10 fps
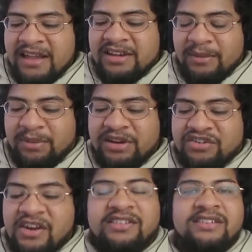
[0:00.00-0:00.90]
to be
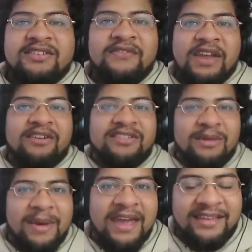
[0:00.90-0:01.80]
just as severe as
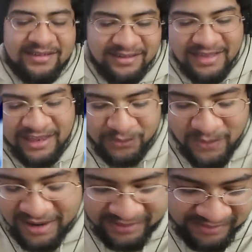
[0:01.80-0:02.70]
the man's. That's
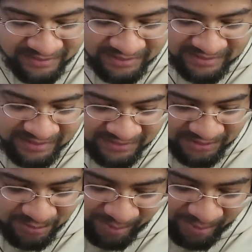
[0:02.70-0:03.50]
why it's an issue.